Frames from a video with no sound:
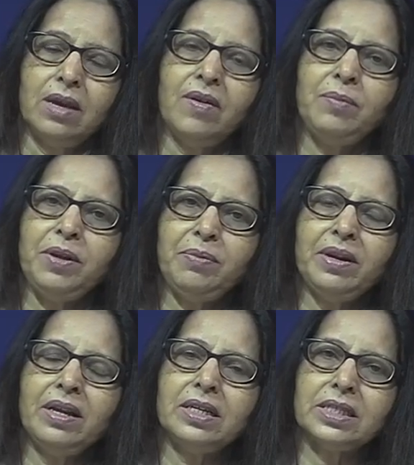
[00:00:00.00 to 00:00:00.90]
When people
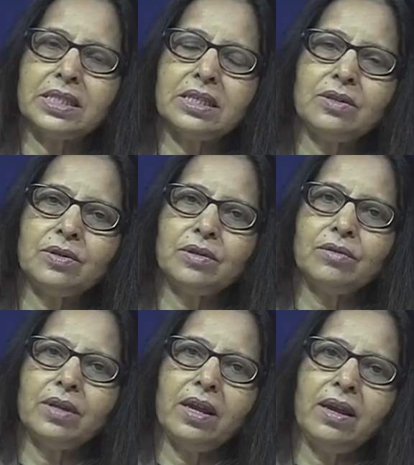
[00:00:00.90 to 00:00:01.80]
are listening to you,
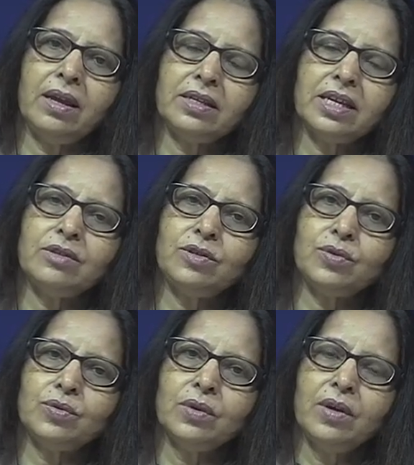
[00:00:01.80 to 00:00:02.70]
they tend
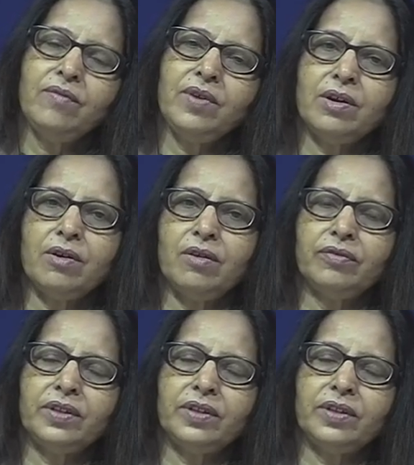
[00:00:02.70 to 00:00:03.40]
to veer off,